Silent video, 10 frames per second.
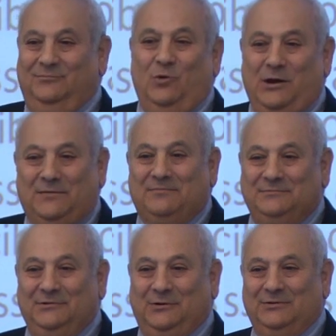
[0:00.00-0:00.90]
1.
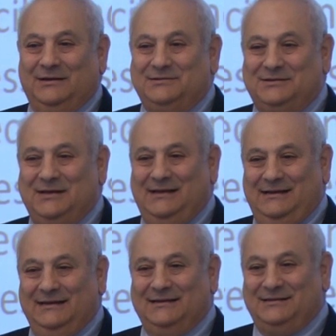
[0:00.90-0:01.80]
That's
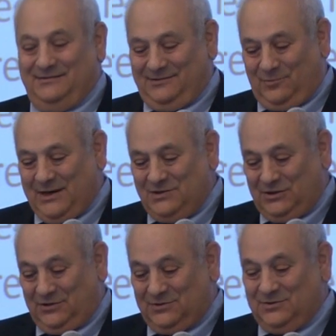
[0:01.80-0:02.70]
the
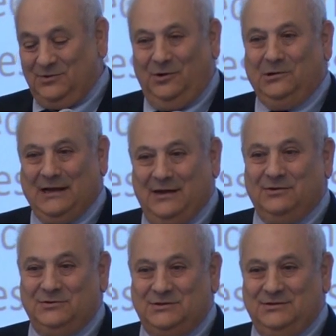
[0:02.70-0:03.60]
ratios. All
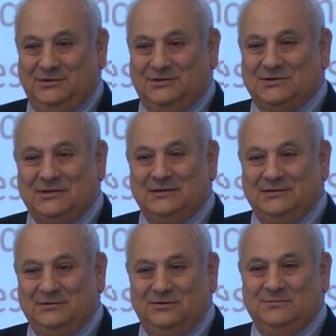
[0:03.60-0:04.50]
acousticians think
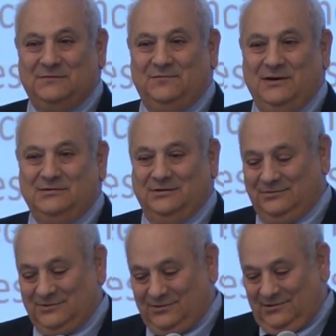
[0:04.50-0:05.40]
in terms of
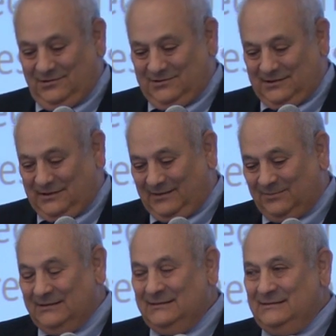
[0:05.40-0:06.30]
ratios all the time.
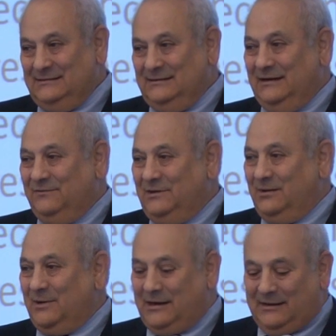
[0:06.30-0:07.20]
They never think
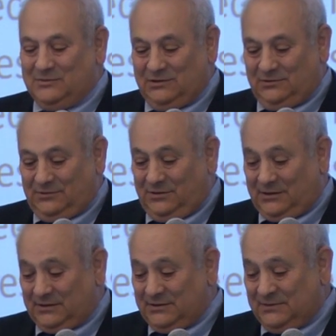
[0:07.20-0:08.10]
about absolute
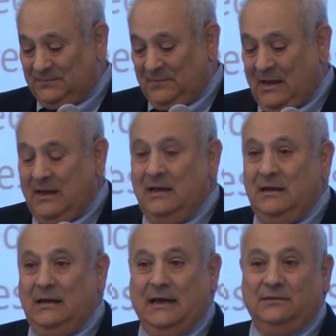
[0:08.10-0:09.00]
units.
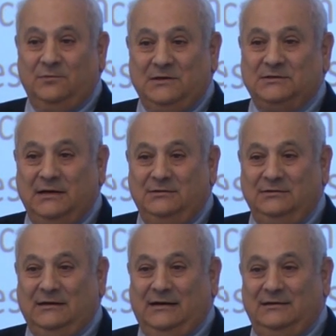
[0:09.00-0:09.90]
And the reason they
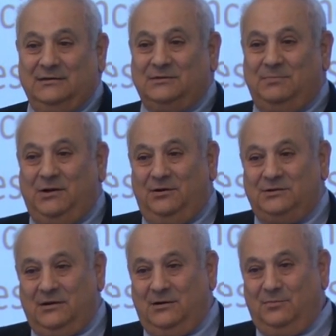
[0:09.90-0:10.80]
do that is
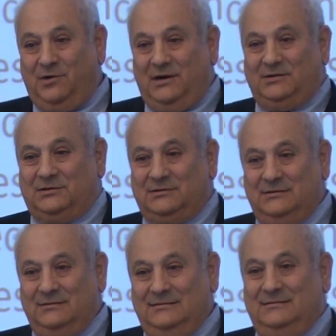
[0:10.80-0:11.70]
because it
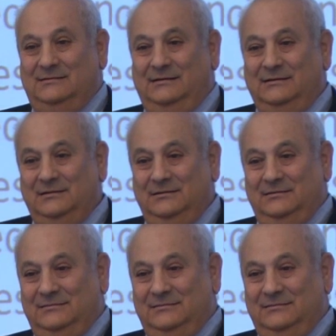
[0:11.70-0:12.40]
compresses the